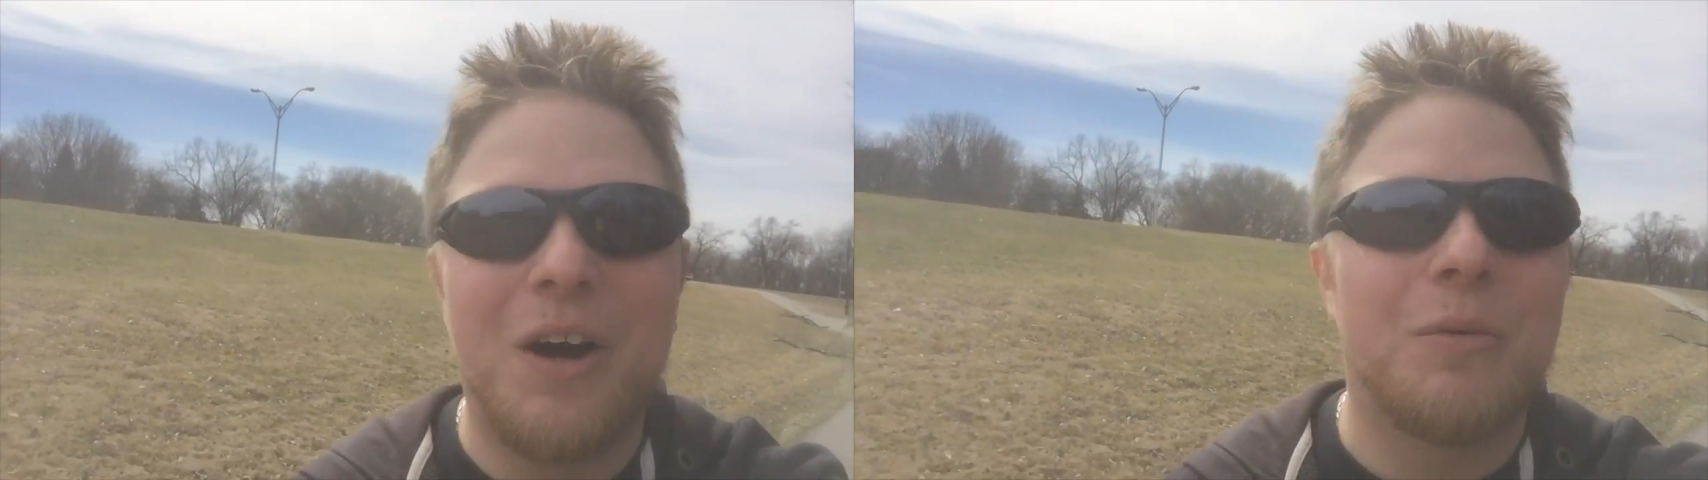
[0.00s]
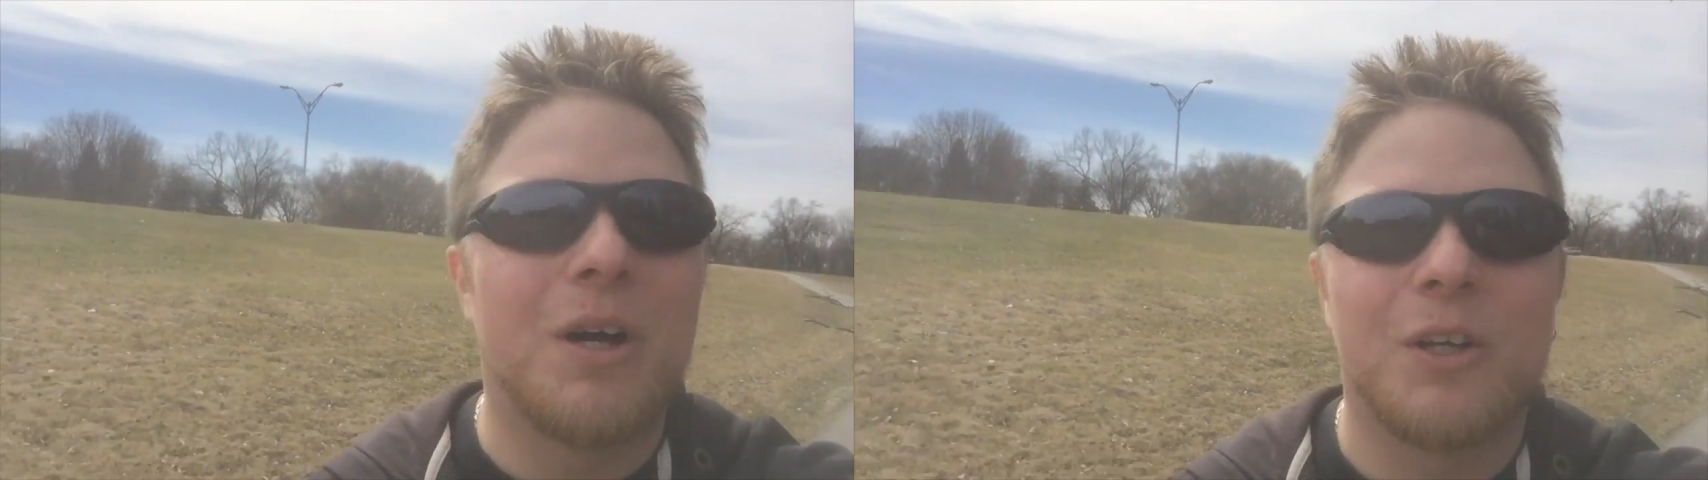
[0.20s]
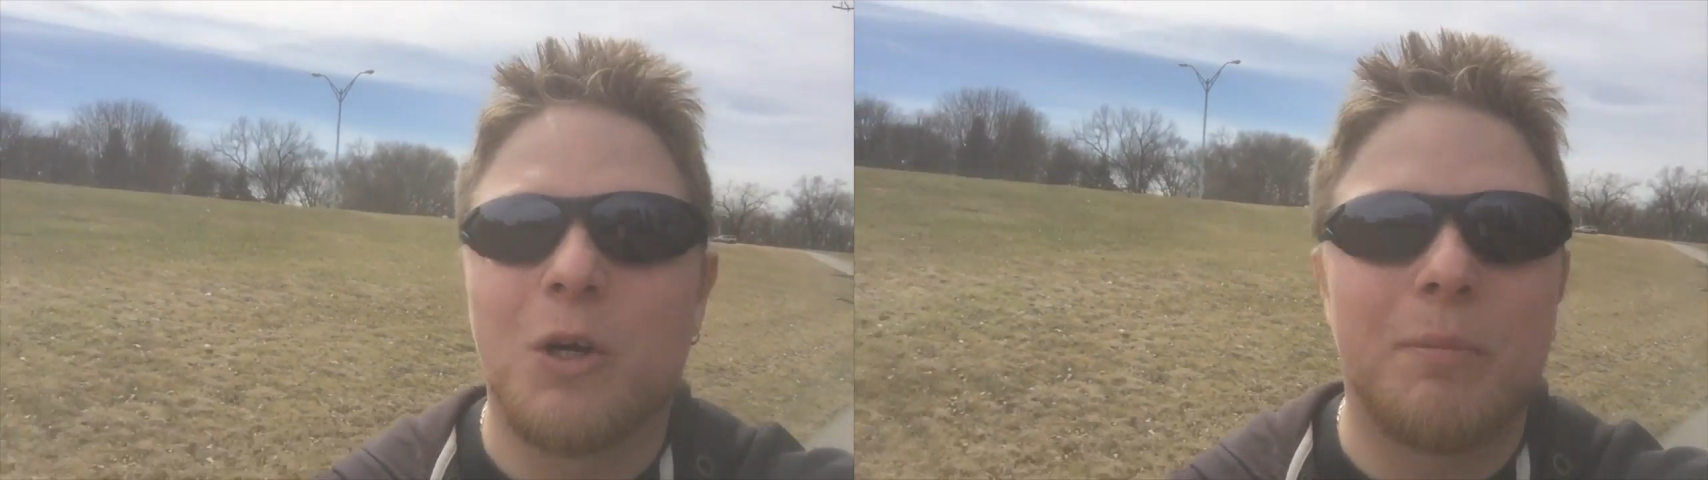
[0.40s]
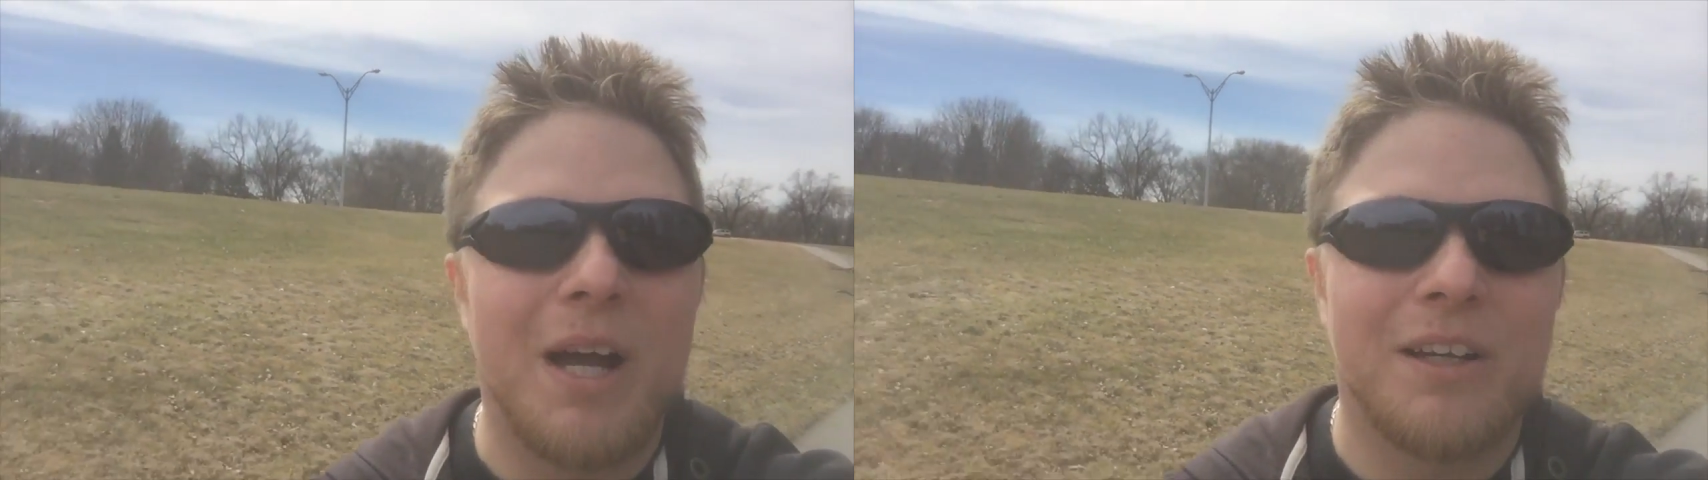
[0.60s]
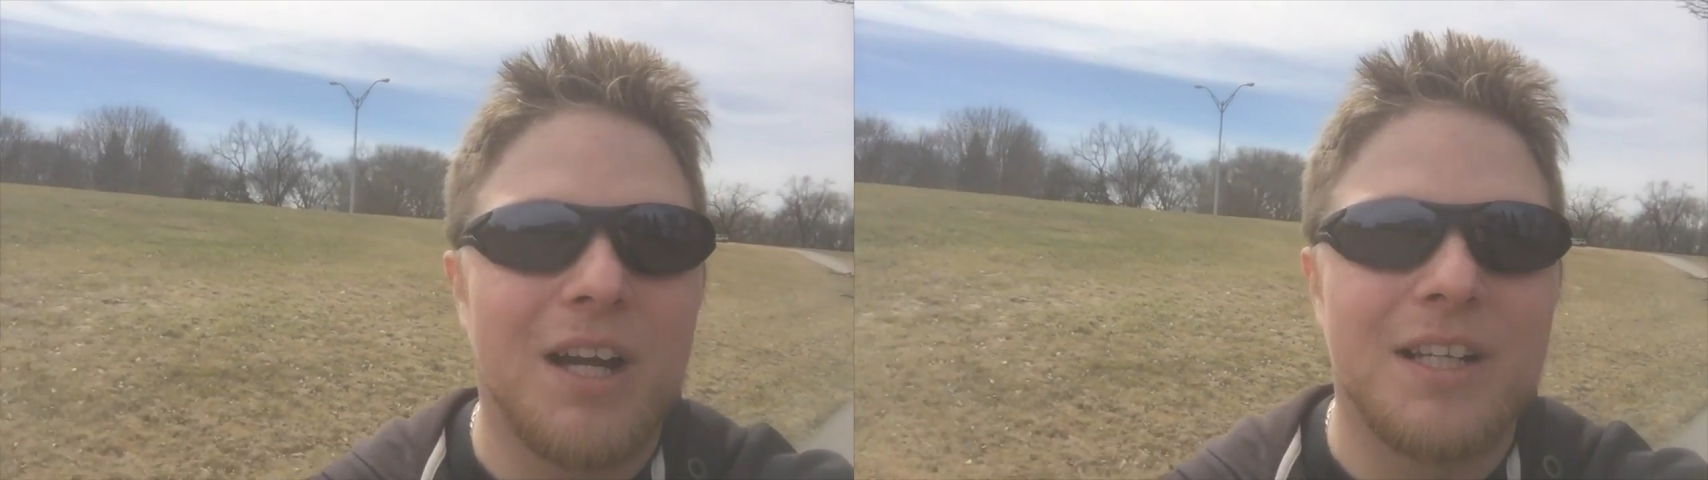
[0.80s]
I wanna go
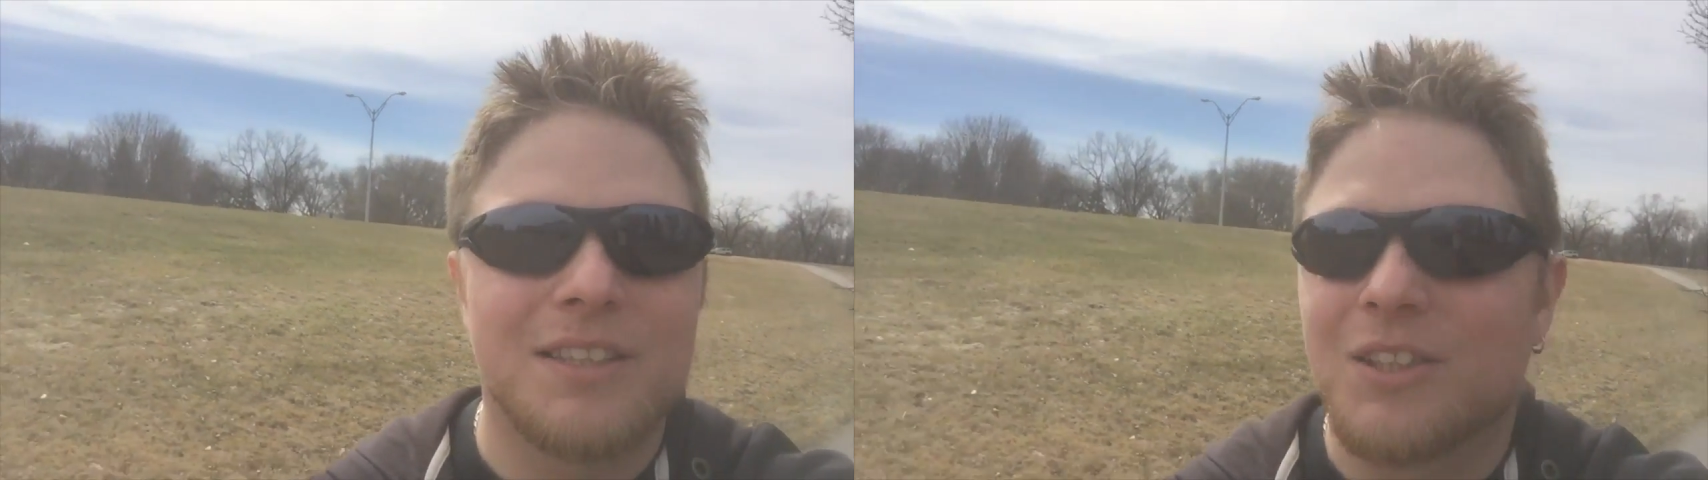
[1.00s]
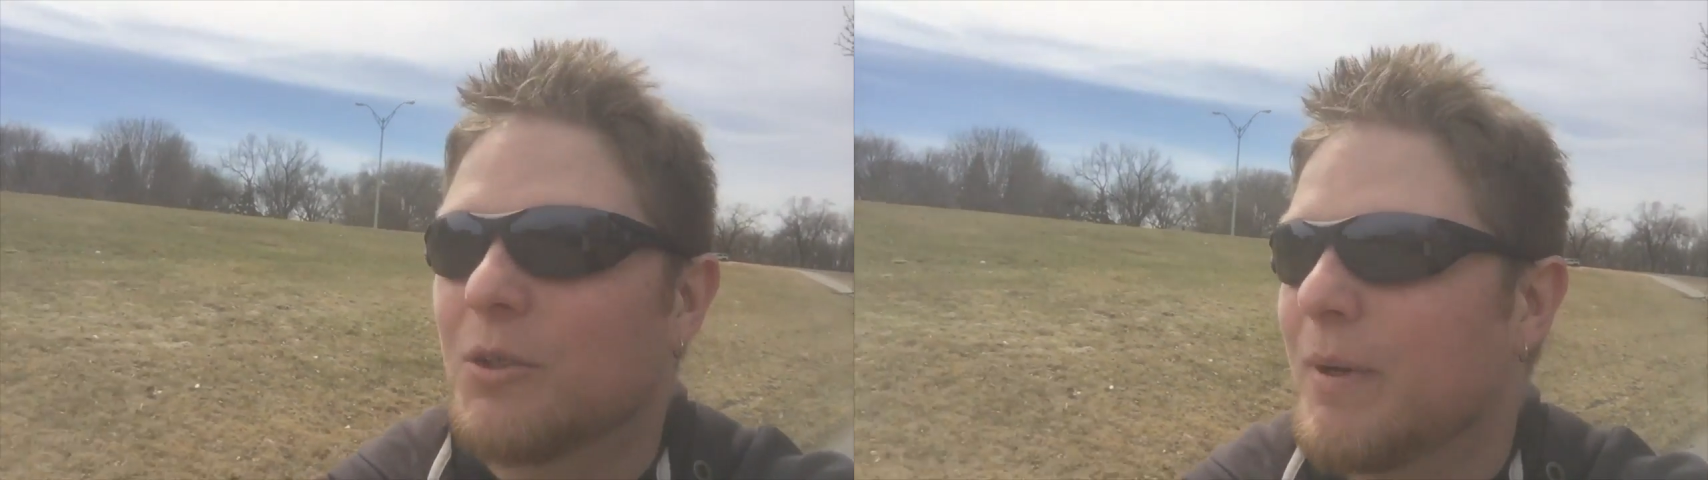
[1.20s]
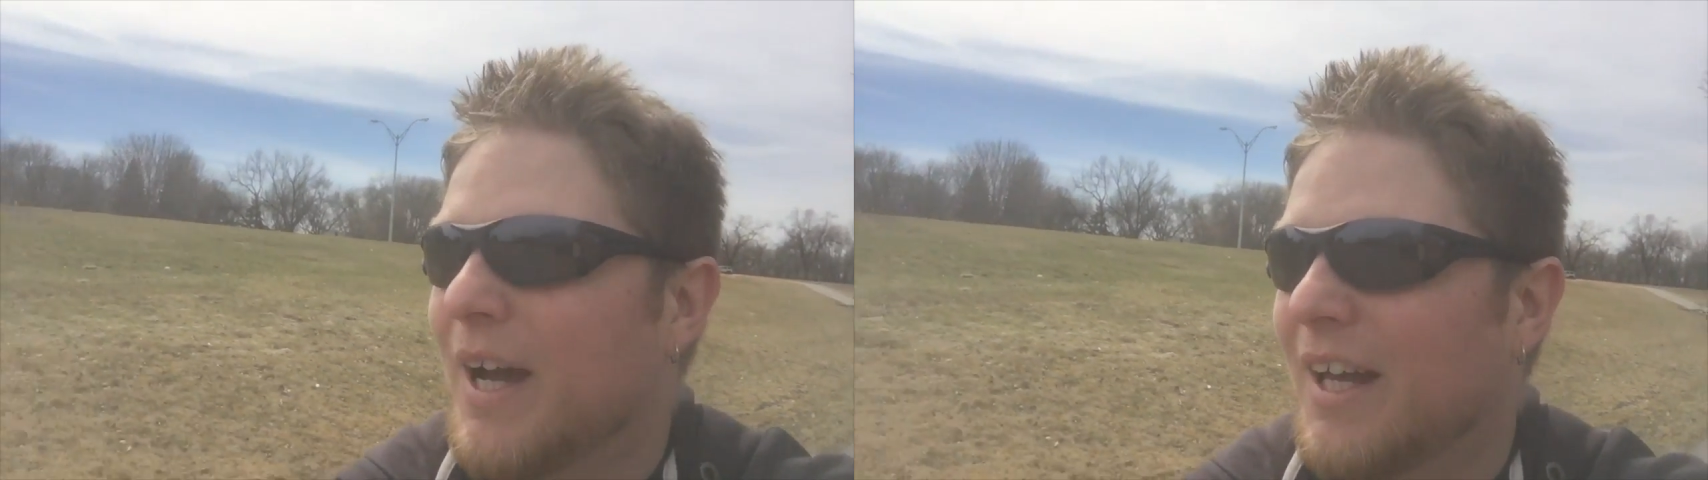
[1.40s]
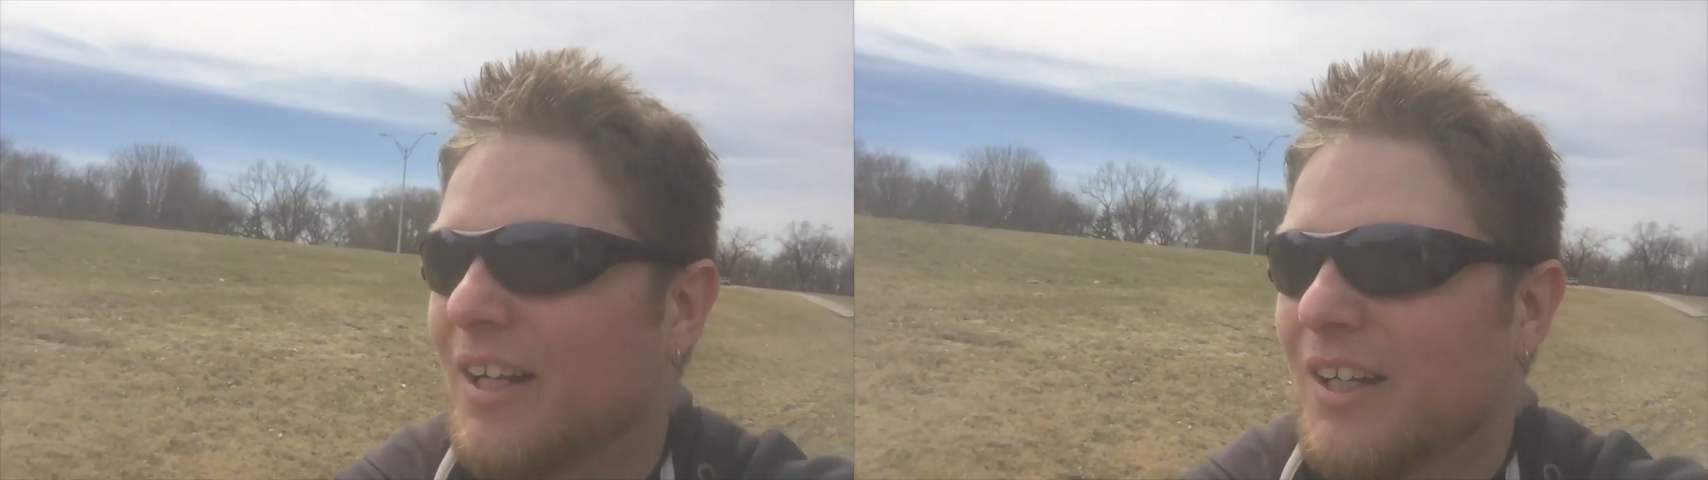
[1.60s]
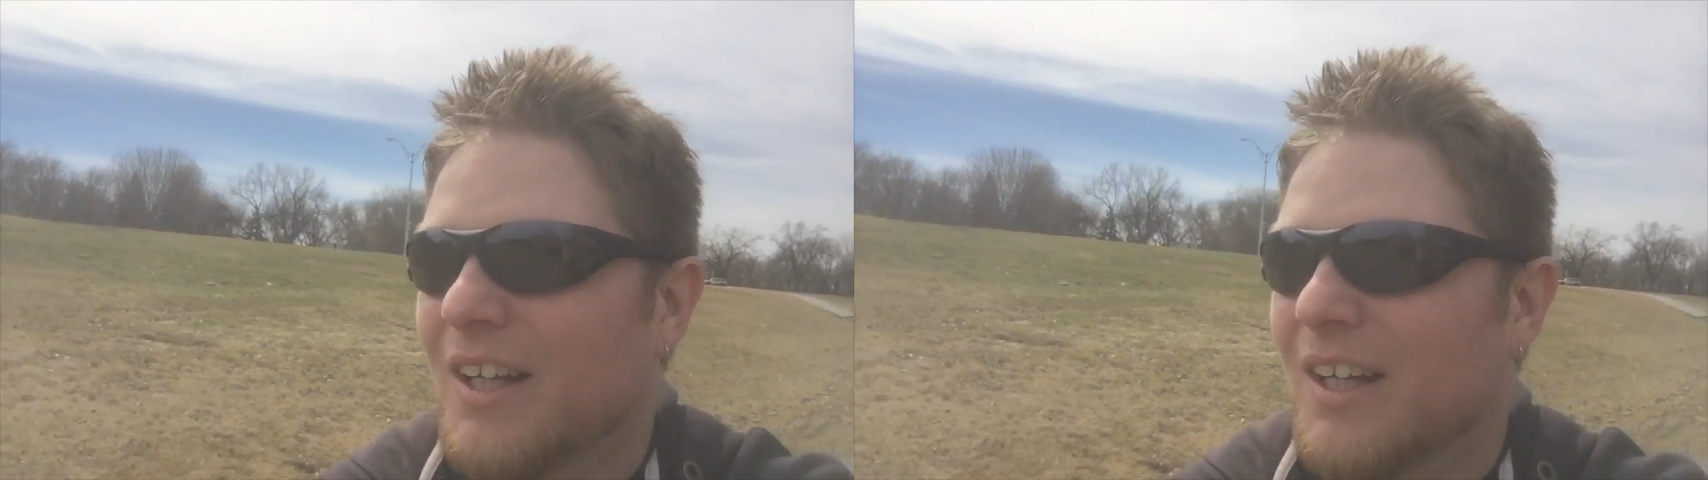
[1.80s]
bike riding so bad.